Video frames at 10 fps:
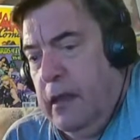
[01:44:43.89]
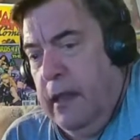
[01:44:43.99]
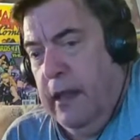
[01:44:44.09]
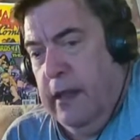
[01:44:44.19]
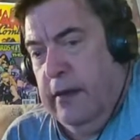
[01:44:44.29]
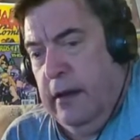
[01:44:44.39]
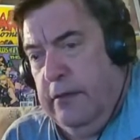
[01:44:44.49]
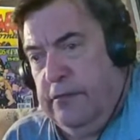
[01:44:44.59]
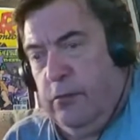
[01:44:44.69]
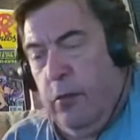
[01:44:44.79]
and I
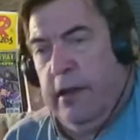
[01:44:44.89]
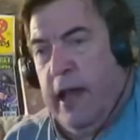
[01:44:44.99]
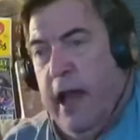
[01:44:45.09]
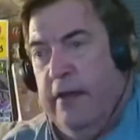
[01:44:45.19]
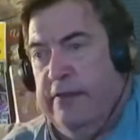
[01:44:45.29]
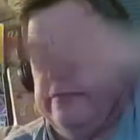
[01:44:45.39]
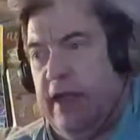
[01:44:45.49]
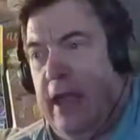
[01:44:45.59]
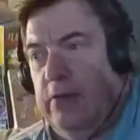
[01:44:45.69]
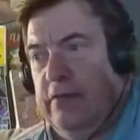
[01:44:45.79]
swear to God, the
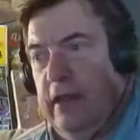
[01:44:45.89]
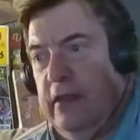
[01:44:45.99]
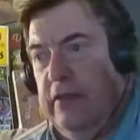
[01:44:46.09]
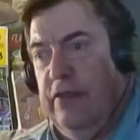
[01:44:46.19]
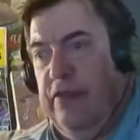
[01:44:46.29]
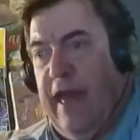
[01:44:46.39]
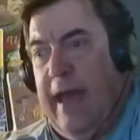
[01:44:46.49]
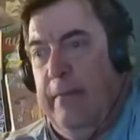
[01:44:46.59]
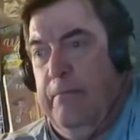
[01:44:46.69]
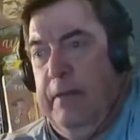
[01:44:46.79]
stack was like
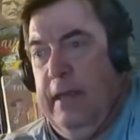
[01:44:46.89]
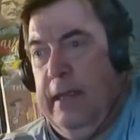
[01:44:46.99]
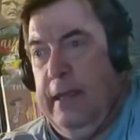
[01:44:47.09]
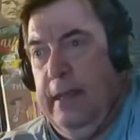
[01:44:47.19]
that big.